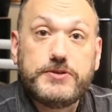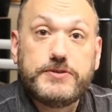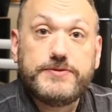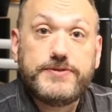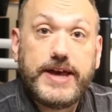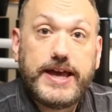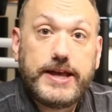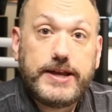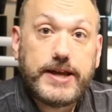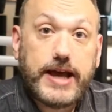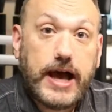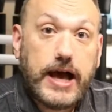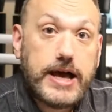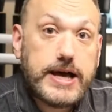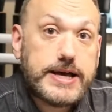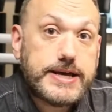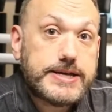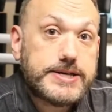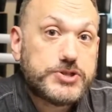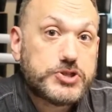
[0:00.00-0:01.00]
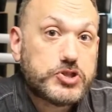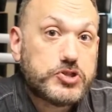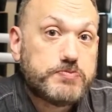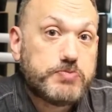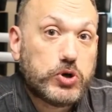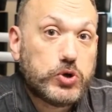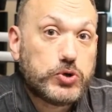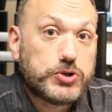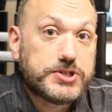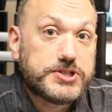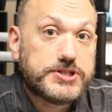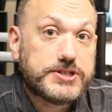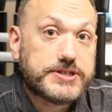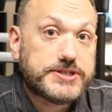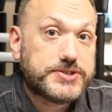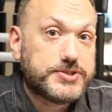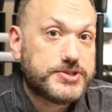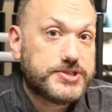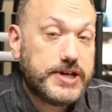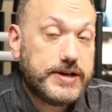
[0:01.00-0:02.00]
event, I spoke
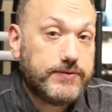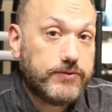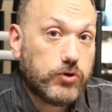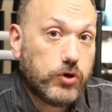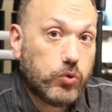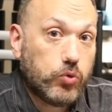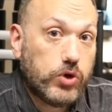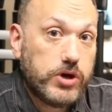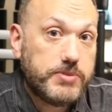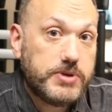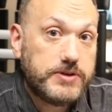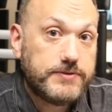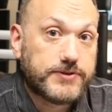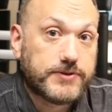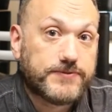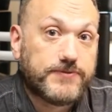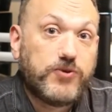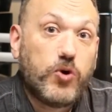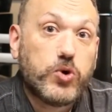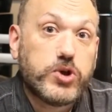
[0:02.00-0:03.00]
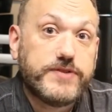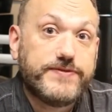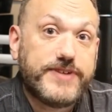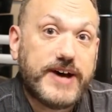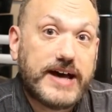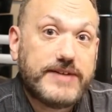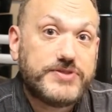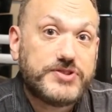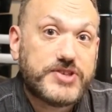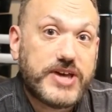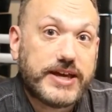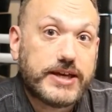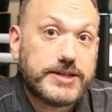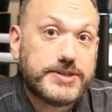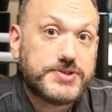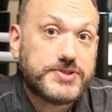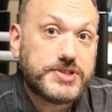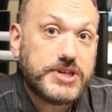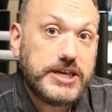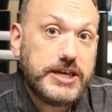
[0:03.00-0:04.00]
to several women for 45
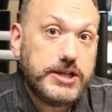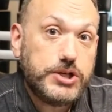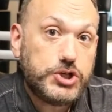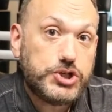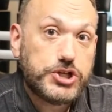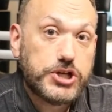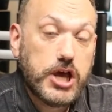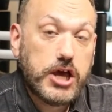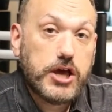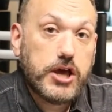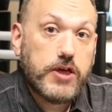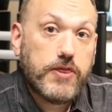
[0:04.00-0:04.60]
seconds each.